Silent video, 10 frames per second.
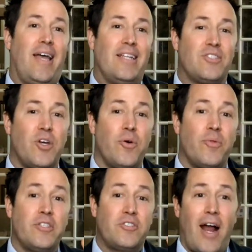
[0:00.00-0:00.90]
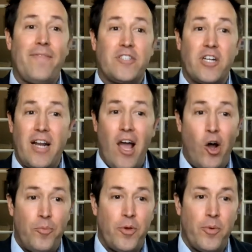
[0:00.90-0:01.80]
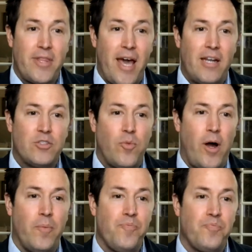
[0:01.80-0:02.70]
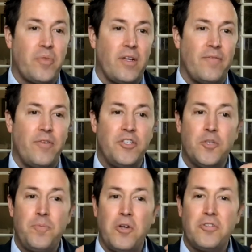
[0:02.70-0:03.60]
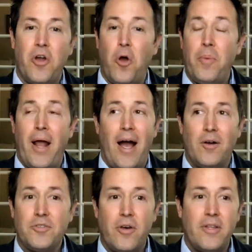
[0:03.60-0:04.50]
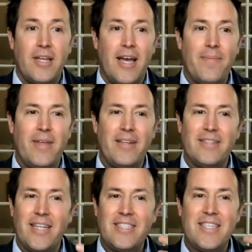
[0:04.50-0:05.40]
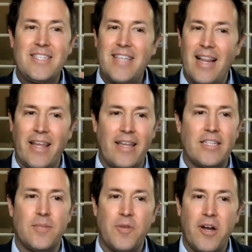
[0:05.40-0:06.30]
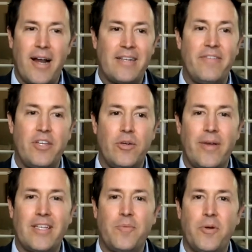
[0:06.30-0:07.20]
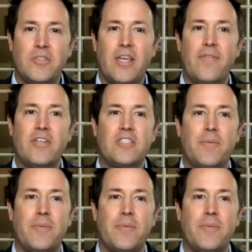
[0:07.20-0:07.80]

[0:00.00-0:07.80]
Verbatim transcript: And so these graphics are going to help you with that as well. If you just post an open house all the time, that, that's selling. That's something you're actually doing as opposed to giving